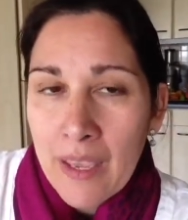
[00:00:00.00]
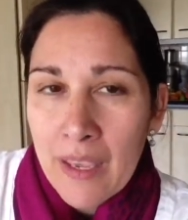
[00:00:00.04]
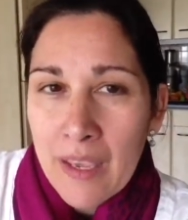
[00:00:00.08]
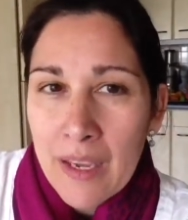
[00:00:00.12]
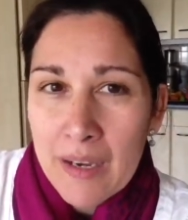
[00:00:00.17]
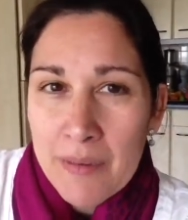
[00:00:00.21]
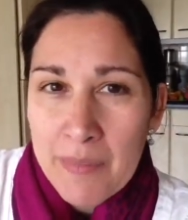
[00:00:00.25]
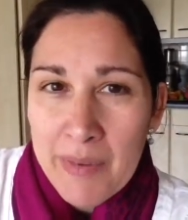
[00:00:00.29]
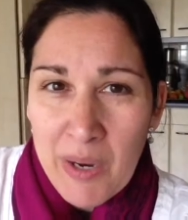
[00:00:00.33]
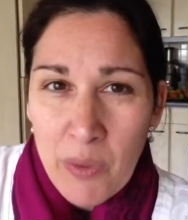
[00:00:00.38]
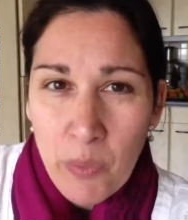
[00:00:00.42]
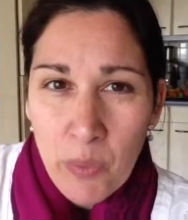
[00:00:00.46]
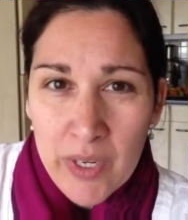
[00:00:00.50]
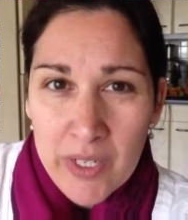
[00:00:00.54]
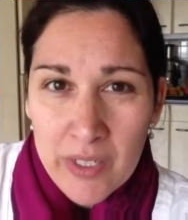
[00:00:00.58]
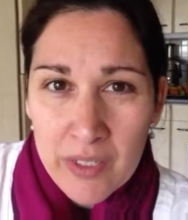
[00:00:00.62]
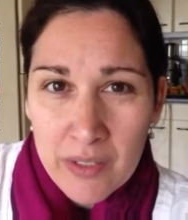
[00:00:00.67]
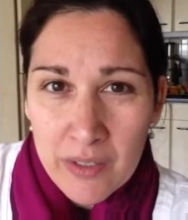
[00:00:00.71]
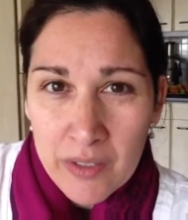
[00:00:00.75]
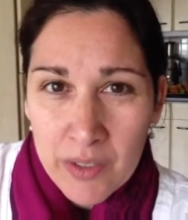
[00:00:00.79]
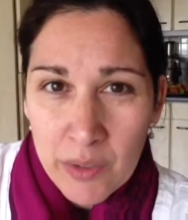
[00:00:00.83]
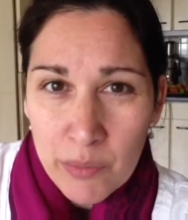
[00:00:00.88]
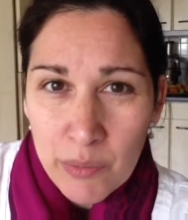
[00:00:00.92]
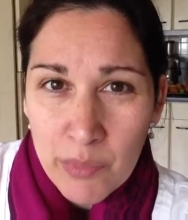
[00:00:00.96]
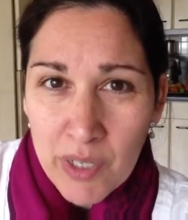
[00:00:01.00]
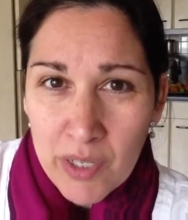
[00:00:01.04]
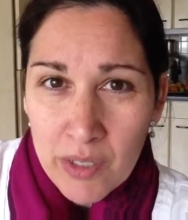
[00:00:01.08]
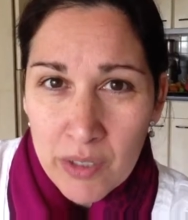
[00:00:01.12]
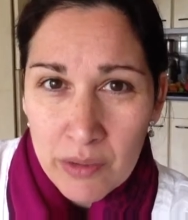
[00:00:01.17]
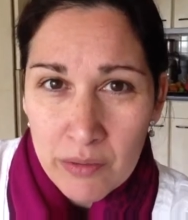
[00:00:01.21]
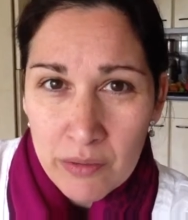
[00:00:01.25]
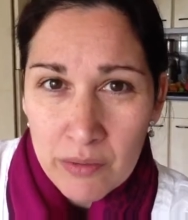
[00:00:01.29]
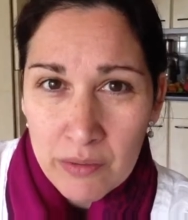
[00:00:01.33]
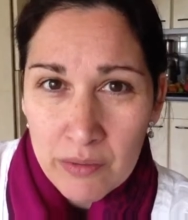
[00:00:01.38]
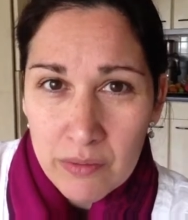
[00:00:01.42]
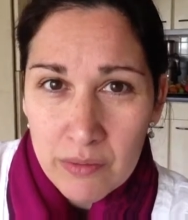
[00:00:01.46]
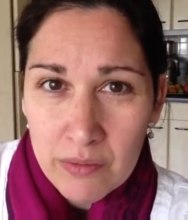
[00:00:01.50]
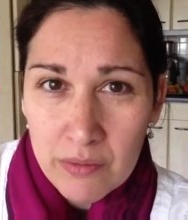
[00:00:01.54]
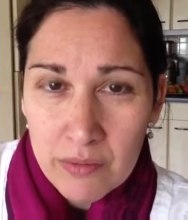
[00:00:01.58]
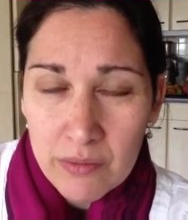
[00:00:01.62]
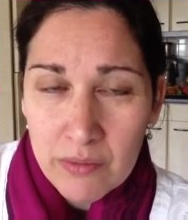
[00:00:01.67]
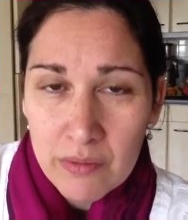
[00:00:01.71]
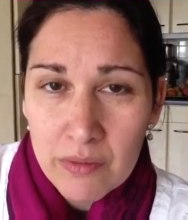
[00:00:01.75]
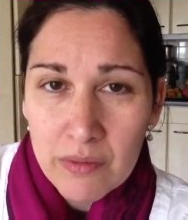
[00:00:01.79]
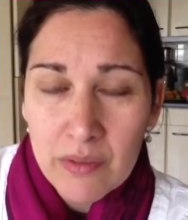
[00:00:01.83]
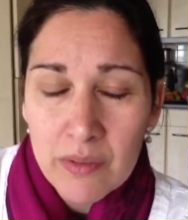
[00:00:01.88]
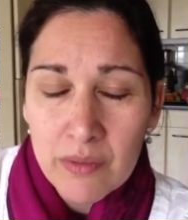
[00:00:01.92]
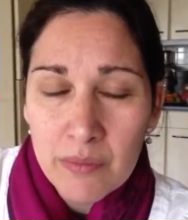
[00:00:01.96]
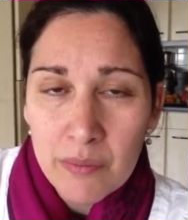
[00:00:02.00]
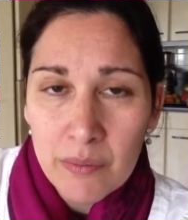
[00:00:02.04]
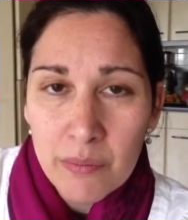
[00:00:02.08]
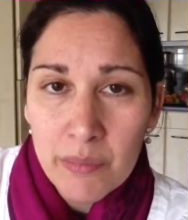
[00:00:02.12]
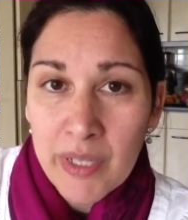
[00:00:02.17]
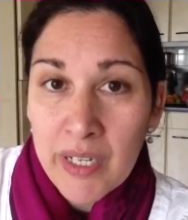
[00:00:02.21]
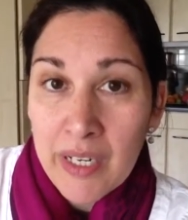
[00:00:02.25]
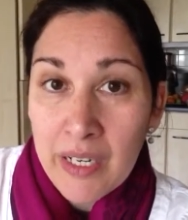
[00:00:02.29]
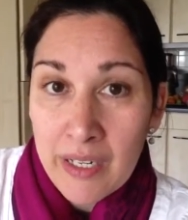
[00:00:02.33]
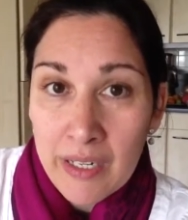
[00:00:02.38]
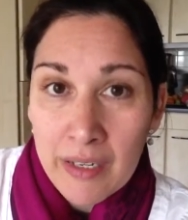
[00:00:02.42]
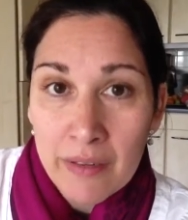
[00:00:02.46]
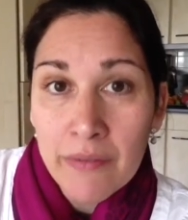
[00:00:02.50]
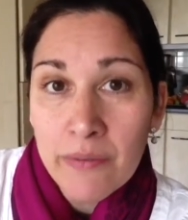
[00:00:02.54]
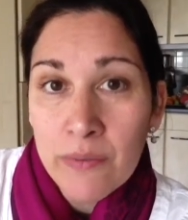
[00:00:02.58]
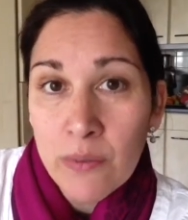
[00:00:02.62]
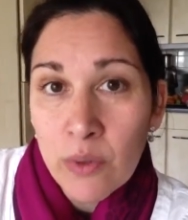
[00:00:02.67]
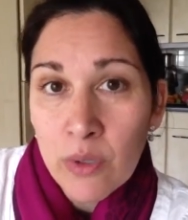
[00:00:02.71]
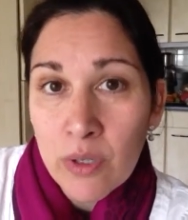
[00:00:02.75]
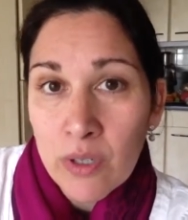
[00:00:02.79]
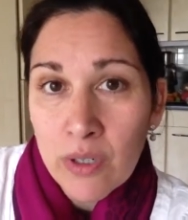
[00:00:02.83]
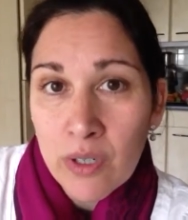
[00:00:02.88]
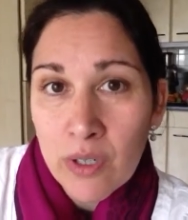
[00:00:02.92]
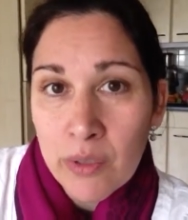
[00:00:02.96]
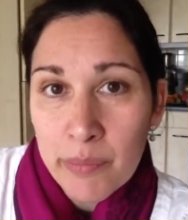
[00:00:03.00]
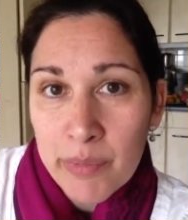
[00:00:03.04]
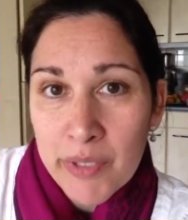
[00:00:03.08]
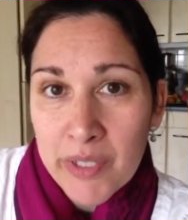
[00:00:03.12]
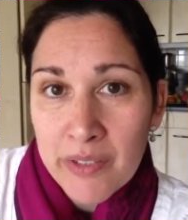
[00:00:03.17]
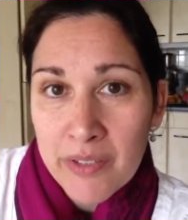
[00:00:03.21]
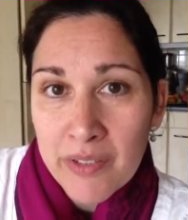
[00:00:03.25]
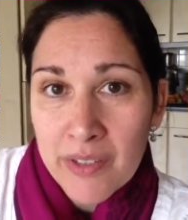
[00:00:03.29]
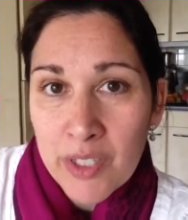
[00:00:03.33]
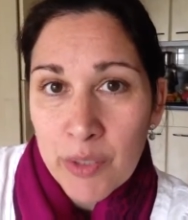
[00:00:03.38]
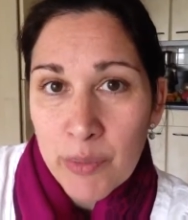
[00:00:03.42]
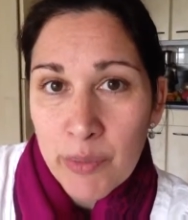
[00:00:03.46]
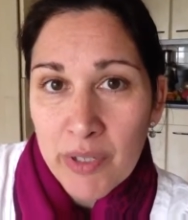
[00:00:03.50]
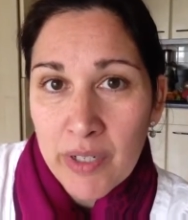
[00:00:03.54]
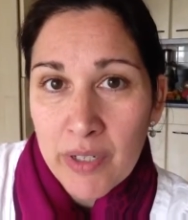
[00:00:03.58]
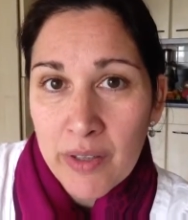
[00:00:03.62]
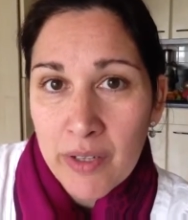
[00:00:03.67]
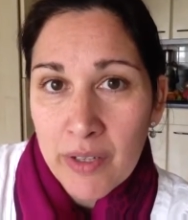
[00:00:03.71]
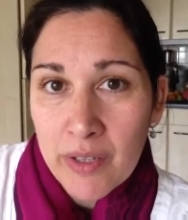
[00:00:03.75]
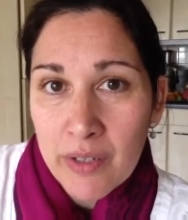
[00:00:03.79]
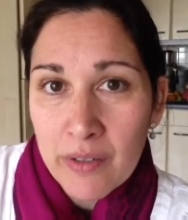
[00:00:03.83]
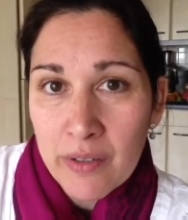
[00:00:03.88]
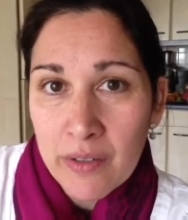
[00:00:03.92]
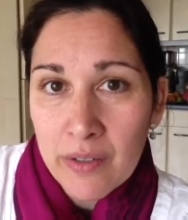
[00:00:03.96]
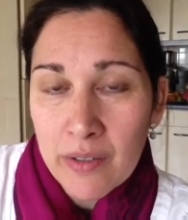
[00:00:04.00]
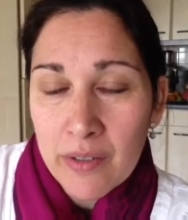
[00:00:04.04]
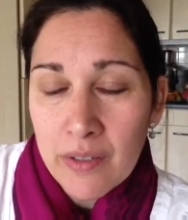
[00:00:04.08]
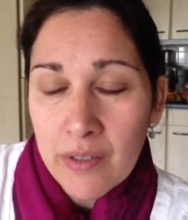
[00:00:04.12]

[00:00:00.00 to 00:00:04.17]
I might wait till tomorrow, but I'll have 4 art pieces to put in there.